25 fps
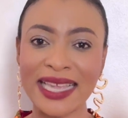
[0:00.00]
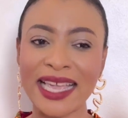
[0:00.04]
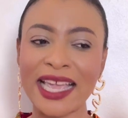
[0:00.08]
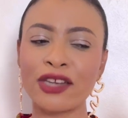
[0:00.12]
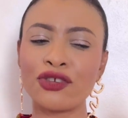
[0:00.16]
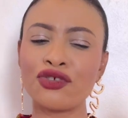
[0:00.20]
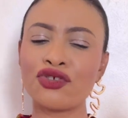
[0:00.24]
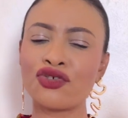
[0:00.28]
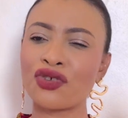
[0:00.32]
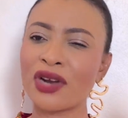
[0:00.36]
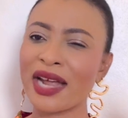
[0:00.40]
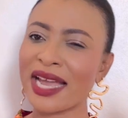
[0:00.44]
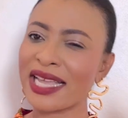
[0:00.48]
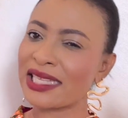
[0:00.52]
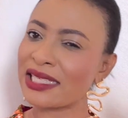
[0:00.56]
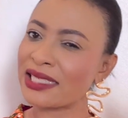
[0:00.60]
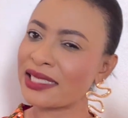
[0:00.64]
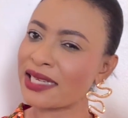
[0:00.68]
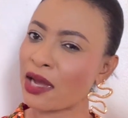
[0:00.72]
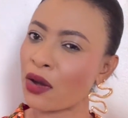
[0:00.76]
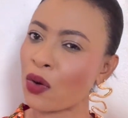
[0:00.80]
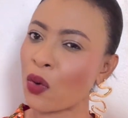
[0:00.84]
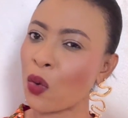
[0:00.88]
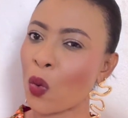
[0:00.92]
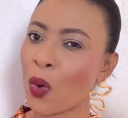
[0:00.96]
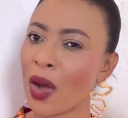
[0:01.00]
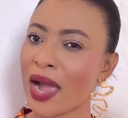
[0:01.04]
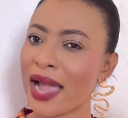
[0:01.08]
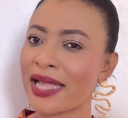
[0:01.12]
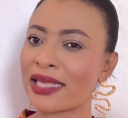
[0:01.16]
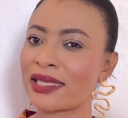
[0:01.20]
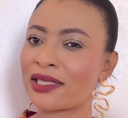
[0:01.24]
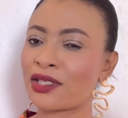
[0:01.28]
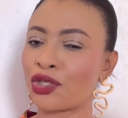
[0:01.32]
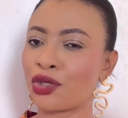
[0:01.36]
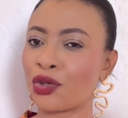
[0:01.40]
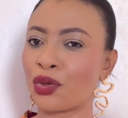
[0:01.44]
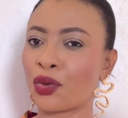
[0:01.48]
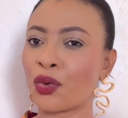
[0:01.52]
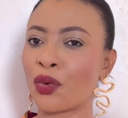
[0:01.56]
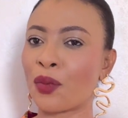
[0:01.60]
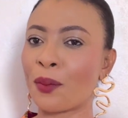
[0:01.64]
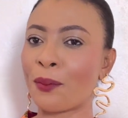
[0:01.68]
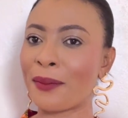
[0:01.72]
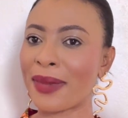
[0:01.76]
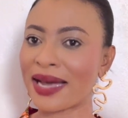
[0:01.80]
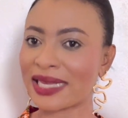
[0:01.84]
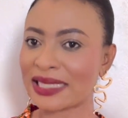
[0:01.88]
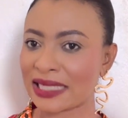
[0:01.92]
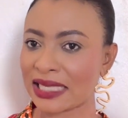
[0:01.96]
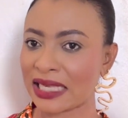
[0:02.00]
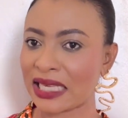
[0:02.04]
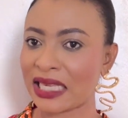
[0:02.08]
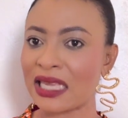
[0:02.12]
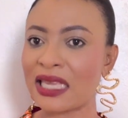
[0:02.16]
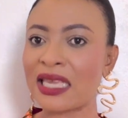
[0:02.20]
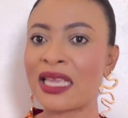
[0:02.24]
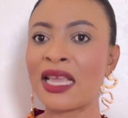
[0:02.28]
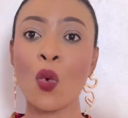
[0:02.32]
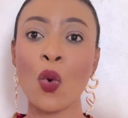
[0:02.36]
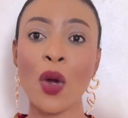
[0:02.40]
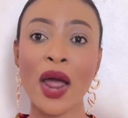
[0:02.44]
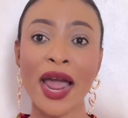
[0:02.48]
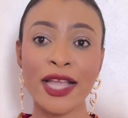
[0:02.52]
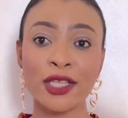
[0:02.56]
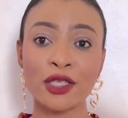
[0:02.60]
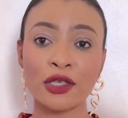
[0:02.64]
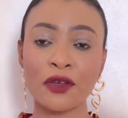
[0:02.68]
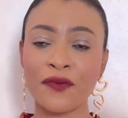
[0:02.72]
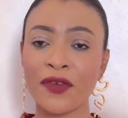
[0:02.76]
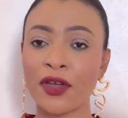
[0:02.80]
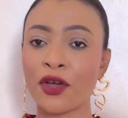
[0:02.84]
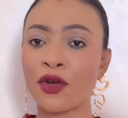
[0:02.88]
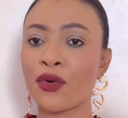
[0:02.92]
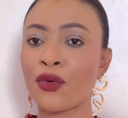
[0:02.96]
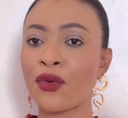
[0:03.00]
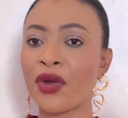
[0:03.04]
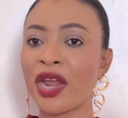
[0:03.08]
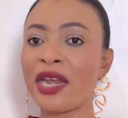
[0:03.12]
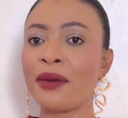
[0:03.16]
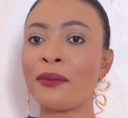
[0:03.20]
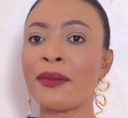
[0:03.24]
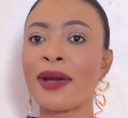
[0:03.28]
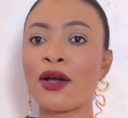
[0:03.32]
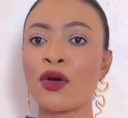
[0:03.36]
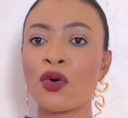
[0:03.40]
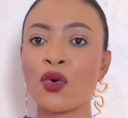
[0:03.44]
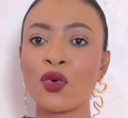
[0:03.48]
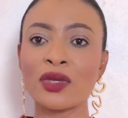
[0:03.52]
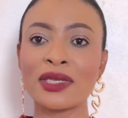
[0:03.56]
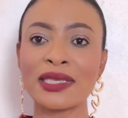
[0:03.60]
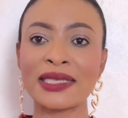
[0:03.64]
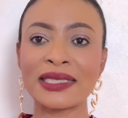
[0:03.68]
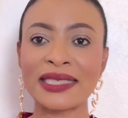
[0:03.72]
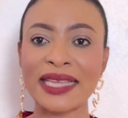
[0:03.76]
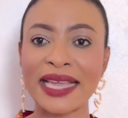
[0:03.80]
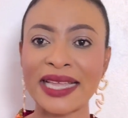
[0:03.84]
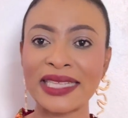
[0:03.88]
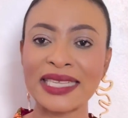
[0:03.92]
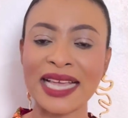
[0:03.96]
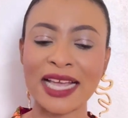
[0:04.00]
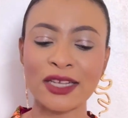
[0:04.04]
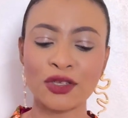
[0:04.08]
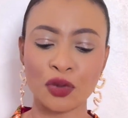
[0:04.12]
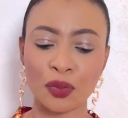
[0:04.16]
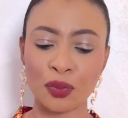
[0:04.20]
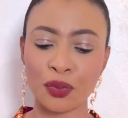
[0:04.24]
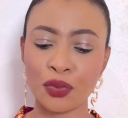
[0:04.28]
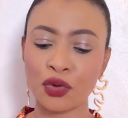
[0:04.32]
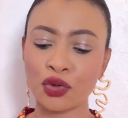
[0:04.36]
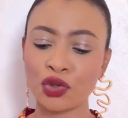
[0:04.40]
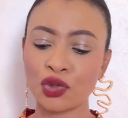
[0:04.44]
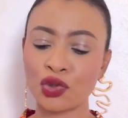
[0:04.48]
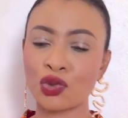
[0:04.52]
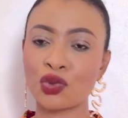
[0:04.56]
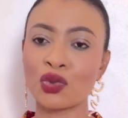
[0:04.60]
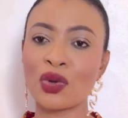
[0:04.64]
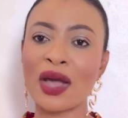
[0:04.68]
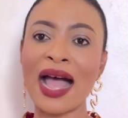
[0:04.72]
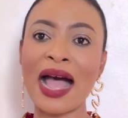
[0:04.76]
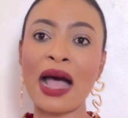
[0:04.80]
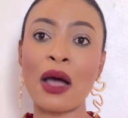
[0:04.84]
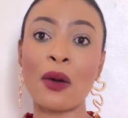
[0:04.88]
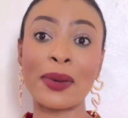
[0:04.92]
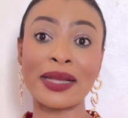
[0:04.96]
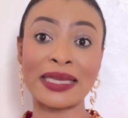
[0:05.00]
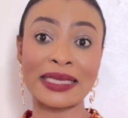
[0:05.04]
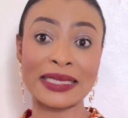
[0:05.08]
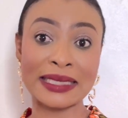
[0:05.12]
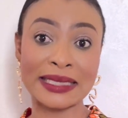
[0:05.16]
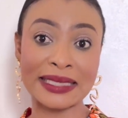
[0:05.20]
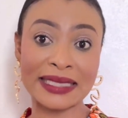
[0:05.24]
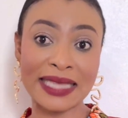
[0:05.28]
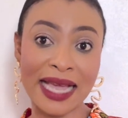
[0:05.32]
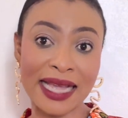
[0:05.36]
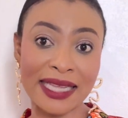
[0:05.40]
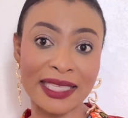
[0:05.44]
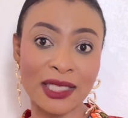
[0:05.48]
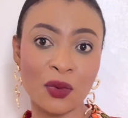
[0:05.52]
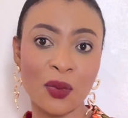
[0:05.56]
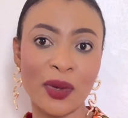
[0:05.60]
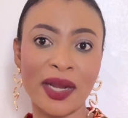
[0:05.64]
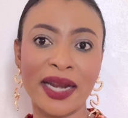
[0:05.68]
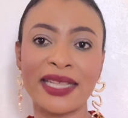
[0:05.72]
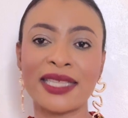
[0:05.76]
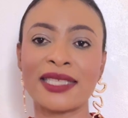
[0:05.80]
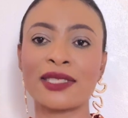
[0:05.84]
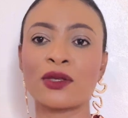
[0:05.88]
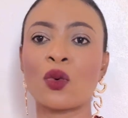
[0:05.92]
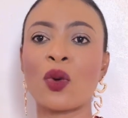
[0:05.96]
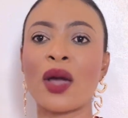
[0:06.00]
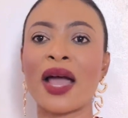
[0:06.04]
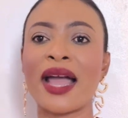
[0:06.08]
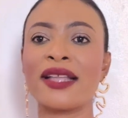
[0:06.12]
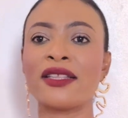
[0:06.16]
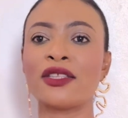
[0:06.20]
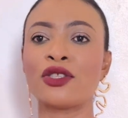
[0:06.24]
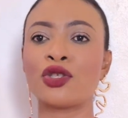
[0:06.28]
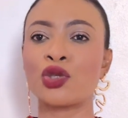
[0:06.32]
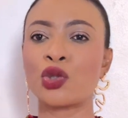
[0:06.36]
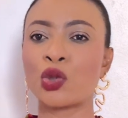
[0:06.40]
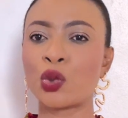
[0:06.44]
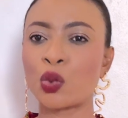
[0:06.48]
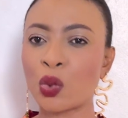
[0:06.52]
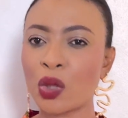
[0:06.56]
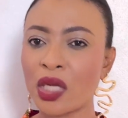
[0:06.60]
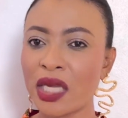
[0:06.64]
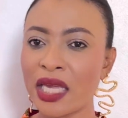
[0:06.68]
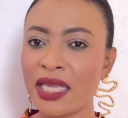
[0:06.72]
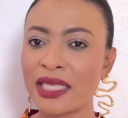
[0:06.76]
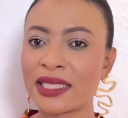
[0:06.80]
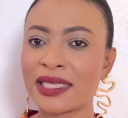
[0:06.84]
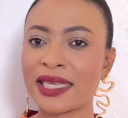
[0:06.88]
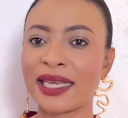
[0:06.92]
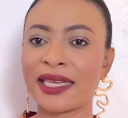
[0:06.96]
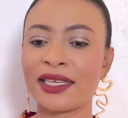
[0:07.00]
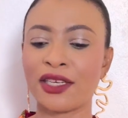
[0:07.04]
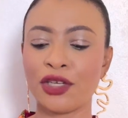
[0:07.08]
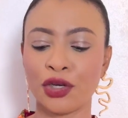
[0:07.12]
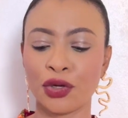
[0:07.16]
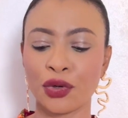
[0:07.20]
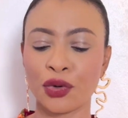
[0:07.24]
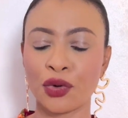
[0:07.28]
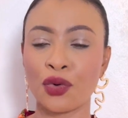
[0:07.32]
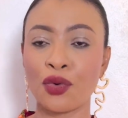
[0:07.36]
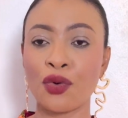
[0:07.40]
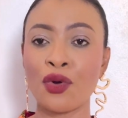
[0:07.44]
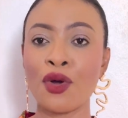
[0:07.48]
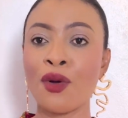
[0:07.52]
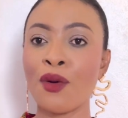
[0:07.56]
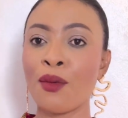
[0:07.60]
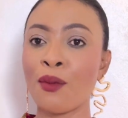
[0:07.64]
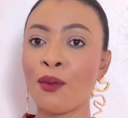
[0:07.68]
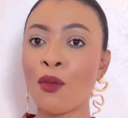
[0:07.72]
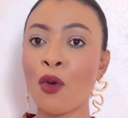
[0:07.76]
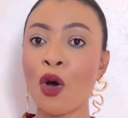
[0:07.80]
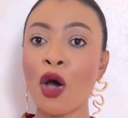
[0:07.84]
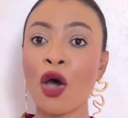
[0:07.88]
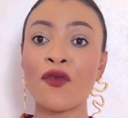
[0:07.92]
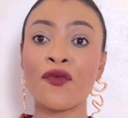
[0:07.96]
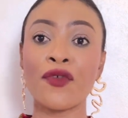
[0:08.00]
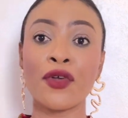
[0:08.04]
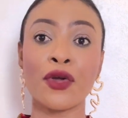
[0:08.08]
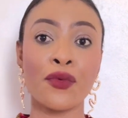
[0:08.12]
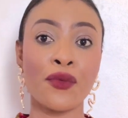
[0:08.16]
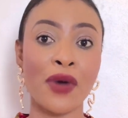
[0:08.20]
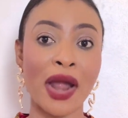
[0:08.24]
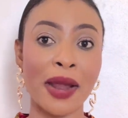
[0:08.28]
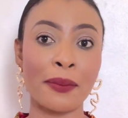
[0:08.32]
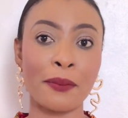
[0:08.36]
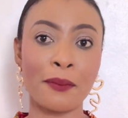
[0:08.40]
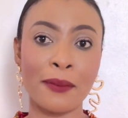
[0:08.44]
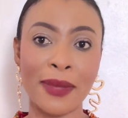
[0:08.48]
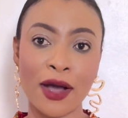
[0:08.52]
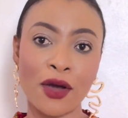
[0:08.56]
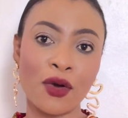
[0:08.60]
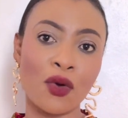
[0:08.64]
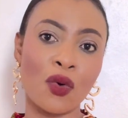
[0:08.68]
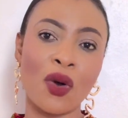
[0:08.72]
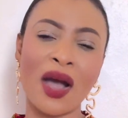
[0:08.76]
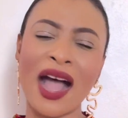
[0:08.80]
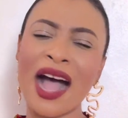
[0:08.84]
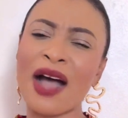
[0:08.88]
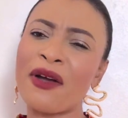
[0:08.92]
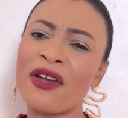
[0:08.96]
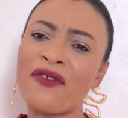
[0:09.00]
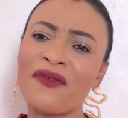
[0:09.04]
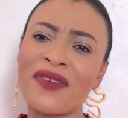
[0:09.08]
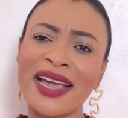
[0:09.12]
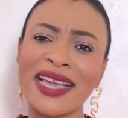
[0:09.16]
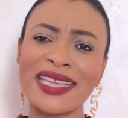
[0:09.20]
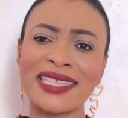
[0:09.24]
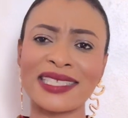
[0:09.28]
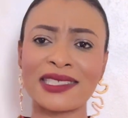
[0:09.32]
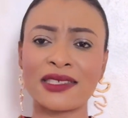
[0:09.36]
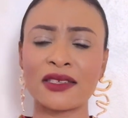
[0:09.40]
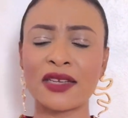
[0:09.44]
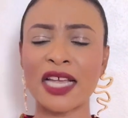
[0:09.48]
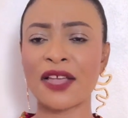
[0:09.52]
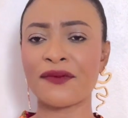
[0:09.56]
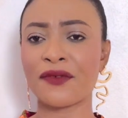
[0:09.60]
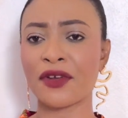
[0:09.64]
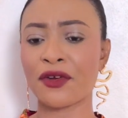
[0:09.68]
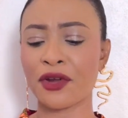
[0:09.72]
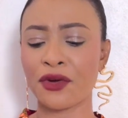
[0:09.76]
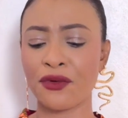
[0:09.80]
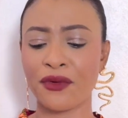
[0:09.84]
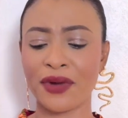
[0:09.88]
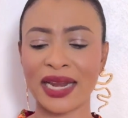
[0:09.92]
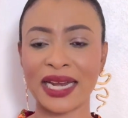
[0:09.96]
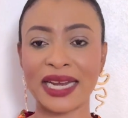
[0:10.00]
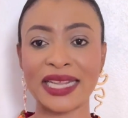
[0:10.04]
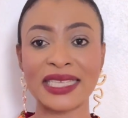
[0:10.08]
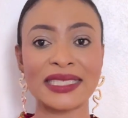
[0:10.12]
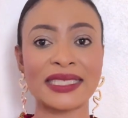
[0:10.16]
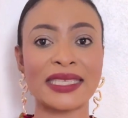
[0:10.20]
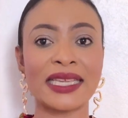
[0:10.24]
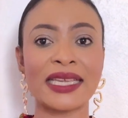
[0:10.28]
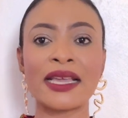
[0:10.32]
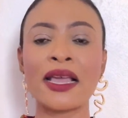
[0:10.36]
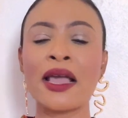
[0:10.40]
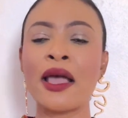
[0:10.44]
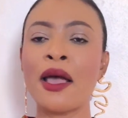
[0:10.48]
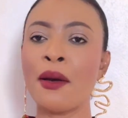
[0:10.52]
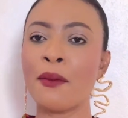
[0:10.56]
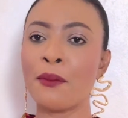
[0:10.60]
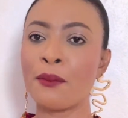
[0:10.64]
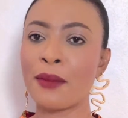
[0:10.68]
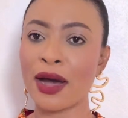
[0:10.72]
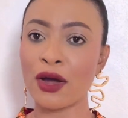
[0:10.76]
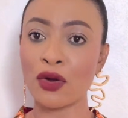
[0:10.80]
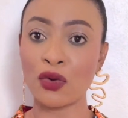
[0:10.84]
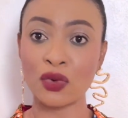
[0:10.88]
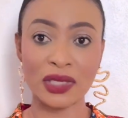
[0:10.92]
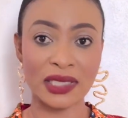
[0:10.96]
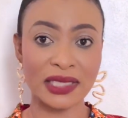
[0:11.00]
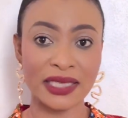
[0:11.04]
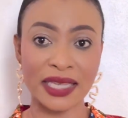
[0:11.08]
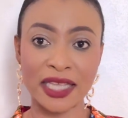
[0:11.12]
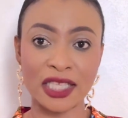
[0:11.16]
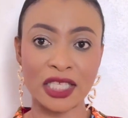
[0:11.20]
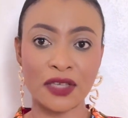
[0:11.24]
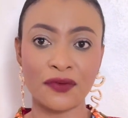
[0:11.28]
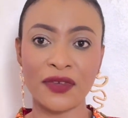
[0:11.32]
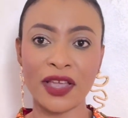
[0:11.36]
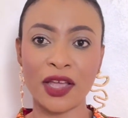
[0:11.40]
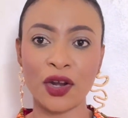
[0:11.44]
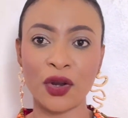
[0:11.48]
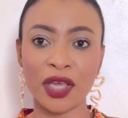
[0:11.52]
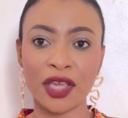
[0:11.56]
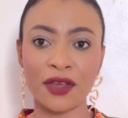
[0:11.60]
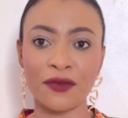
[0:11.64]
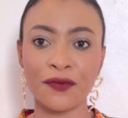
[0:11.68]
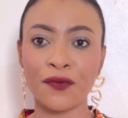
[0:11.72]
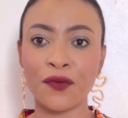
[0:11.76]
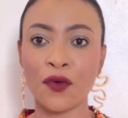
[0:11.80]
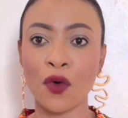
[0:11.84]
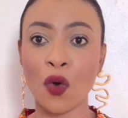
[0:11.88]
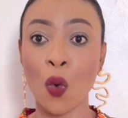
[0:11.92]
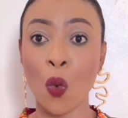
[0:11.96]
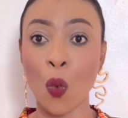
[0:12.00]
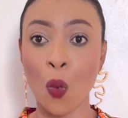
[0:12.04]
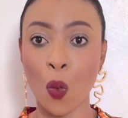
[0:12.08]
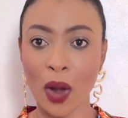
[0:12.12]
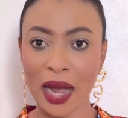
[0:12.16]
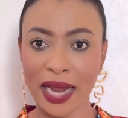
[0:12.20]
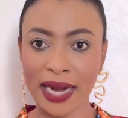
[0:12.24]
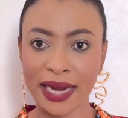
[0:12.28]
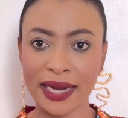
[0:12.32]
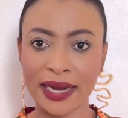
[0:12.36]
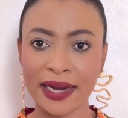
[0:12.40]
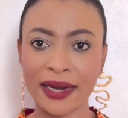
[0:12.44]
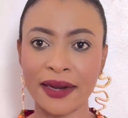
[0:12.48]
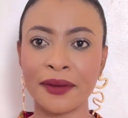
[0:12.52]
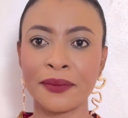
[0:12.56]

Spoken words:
It dries down quite, musky, quite of a green mango scent as opposed to how it starts when it's quite sweet and, more of a ripe mango. However, it's still a very realistic mango scent if you're looking for one.